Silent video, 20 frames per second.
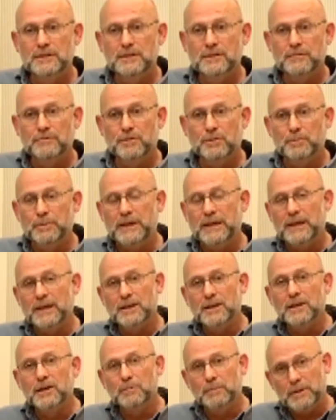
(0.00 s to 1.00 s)
for being a
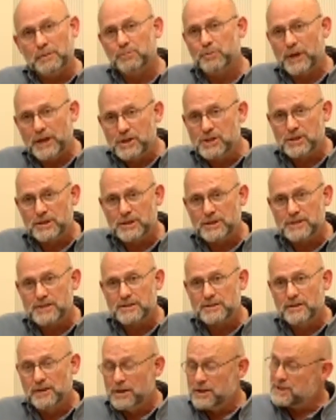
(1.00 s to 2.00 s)
little bit
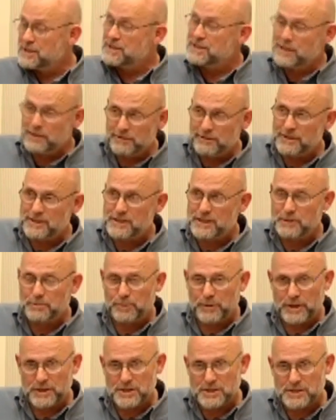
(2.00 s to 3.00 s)
prejudiced, seriously
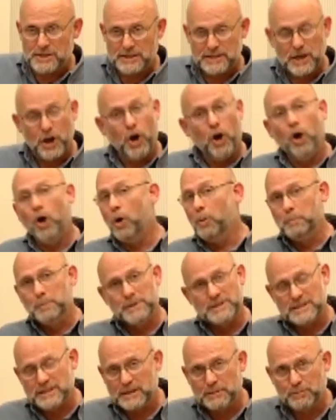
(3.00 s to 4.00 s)
prejudiced,
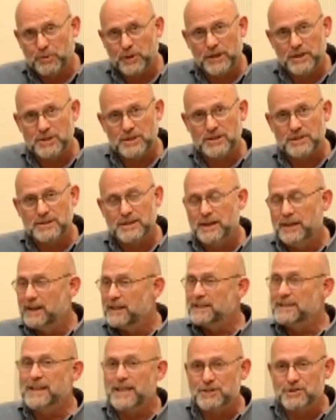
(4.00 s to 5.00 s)
hopelessly prejudiced,
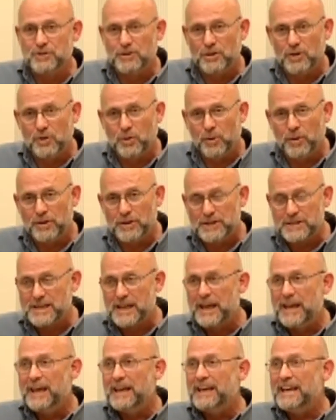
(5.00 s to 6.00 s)
yes, you can quote us.
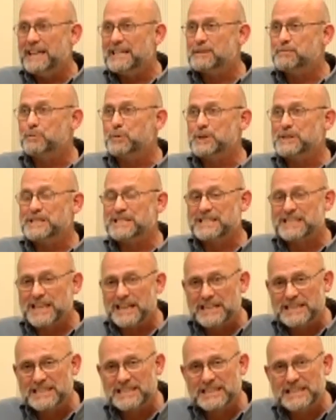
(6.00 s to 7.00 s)
It's
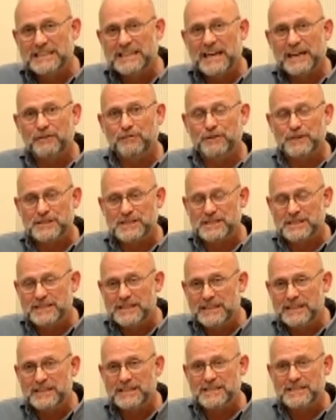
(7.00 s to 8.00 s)
precisely that
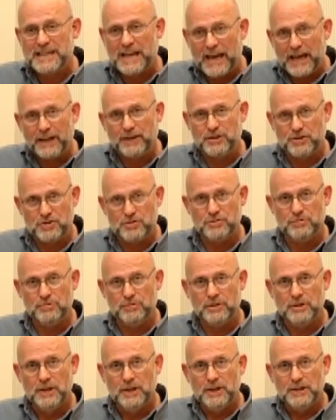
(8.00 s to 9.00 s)
fastidious
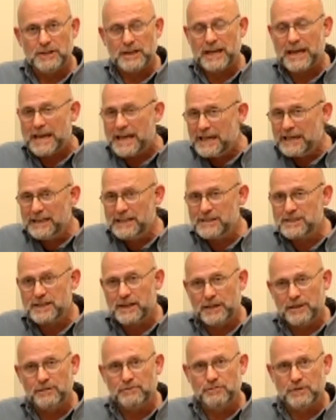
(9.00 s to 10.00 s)
attitude to any
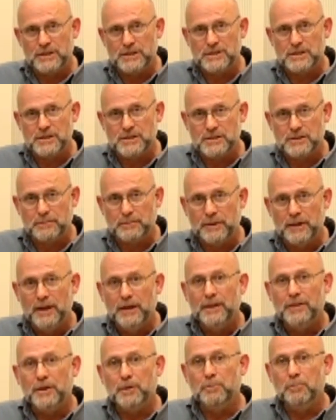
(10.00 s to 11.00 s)
sign of racism
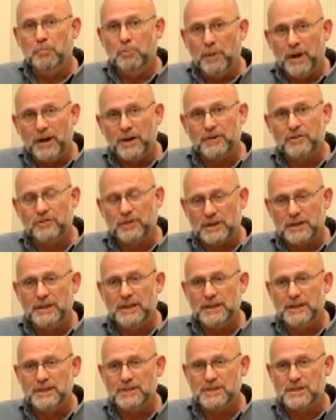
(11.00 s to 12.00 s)
that marks the
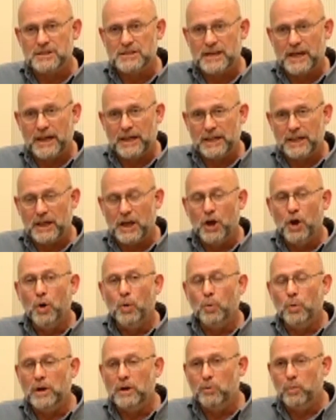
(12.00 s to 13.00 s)
Canadian society.
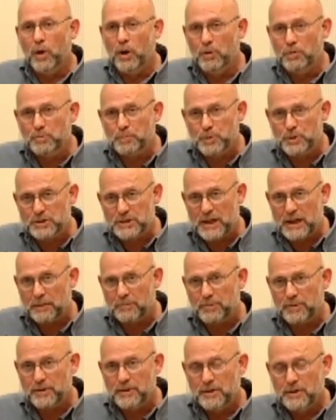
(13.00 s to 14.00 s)
We won't put
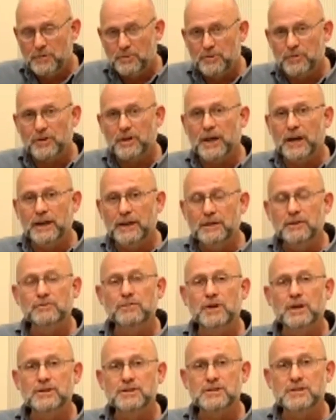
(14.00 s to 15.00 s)
up with the kind of
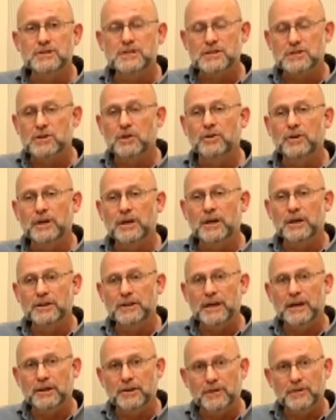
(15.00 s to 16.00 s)
nonsense that's going on
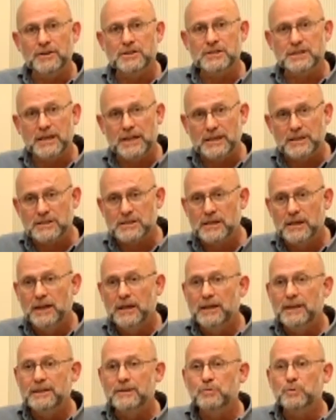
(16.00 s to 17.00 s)
down in the States,
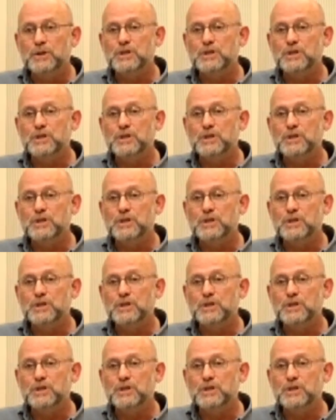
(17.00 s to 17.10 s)
which